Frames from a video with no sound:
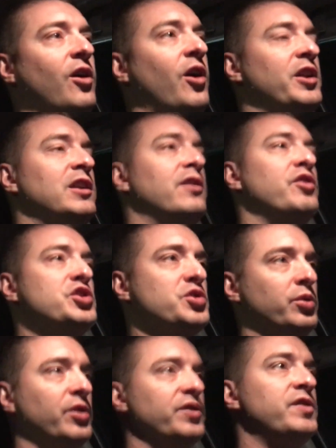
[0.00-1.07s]
on
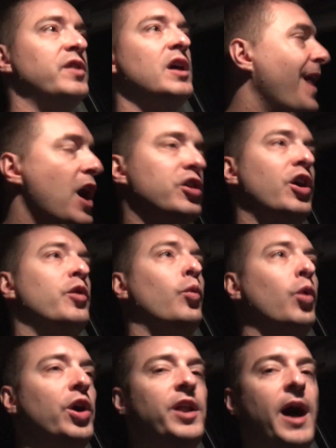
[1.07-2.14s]
individuals. Knock on
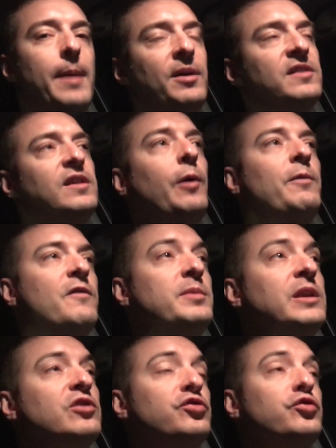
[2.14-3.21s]
wood, I myself have
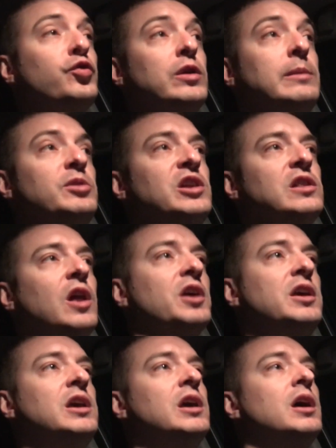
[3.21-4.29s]
been extremely
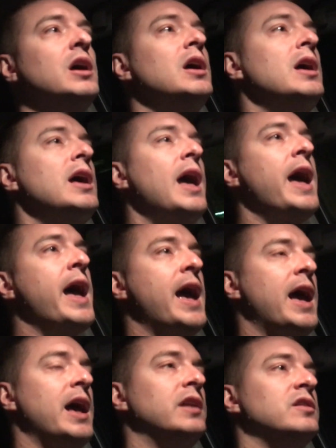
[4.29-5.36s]
lucky
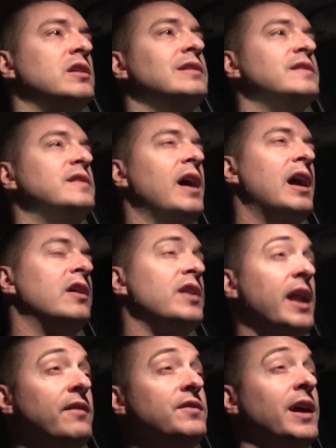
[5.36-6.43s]
and can say
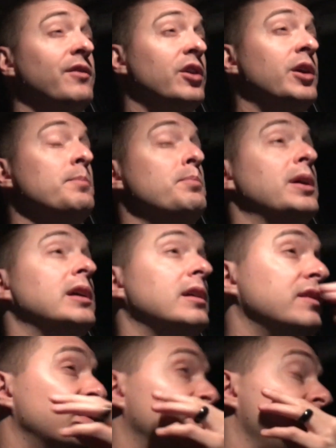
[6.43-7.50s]
that I've never
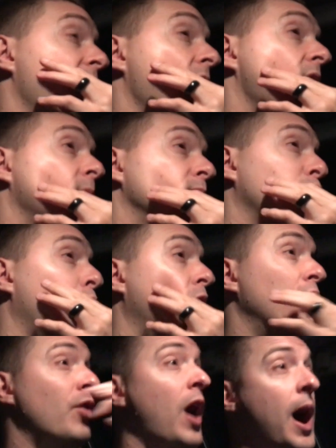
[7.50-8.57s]
been scammed
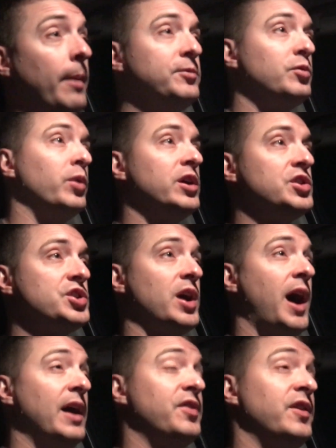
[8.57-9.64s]
or robbed, which
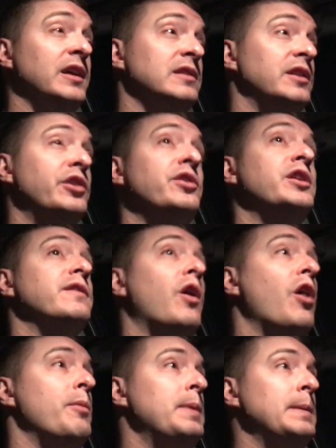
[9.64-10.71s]
I think literally of
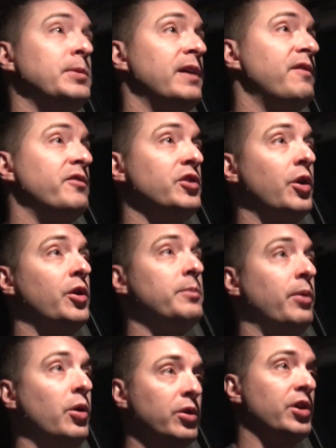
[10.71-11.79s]
all the people I've ever known in
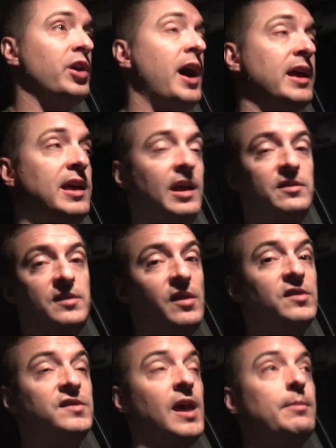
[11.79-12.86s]
poker, I can't say
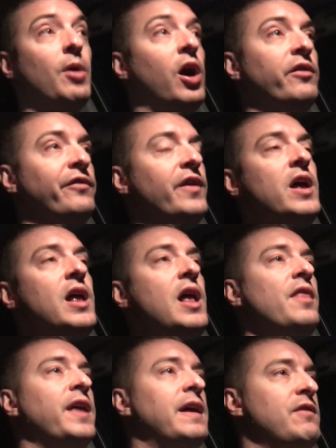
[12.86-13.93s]
the same of
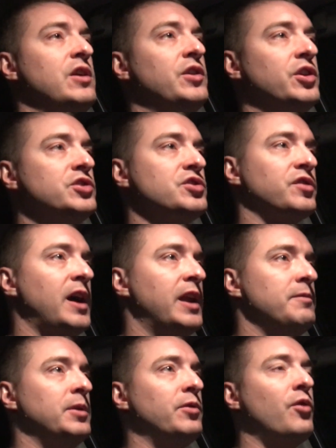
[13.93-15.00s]
they've either just kind
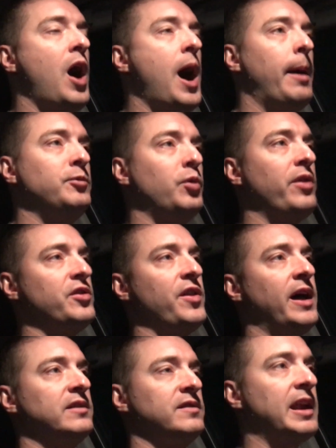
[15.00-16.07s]
of been robbed, whether
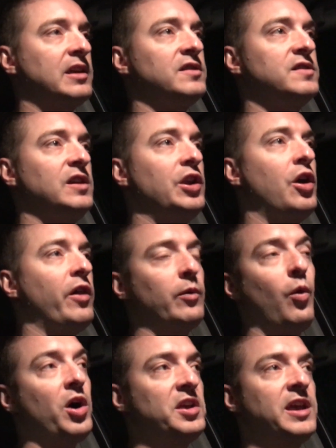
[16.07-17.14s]
that's at a casino, like
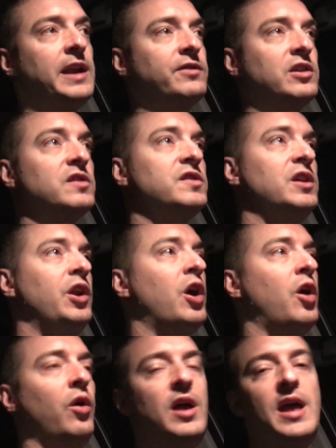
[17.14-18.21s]
walking out of a
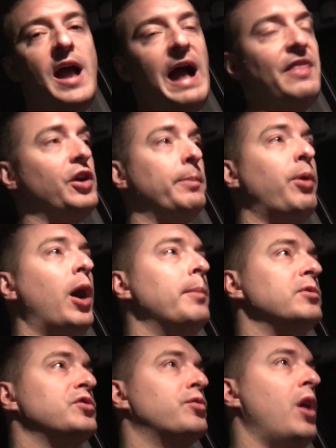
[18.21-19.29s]
casino, had their
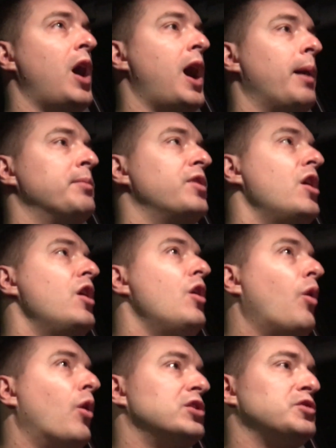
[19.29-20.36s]
apartments robbed,
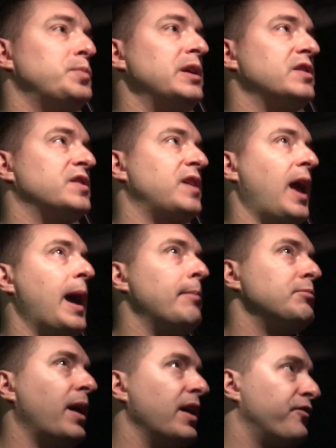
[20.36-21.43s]
or just being
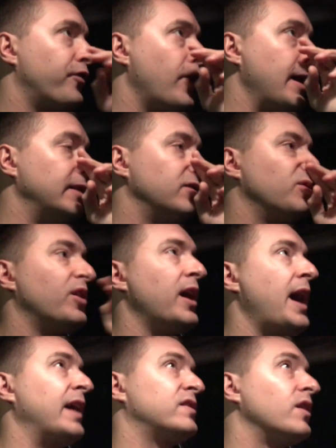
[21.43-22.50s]
scammed by friends who are
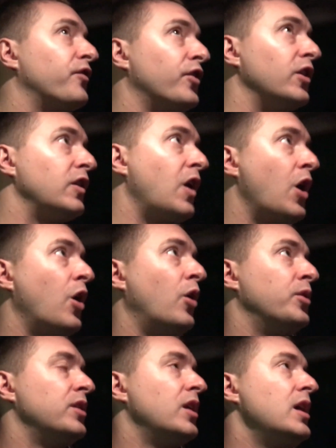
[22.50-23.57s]
asking for a
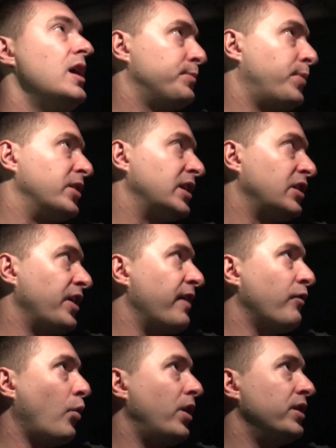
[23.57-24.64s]
loan. Particularly, I
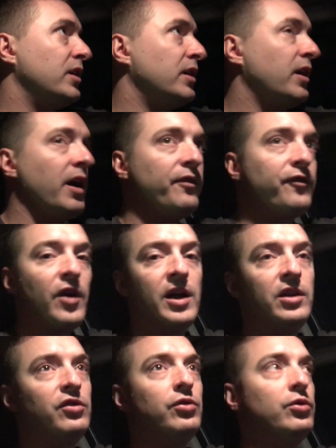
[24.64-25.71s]
have one uh,
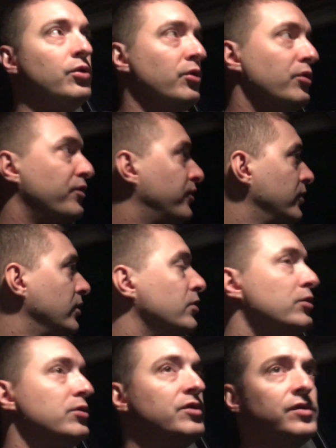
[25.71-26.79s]
friend who
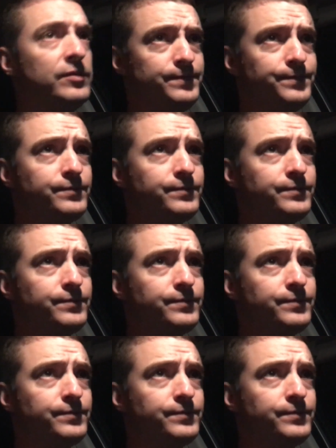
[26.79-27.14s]
who's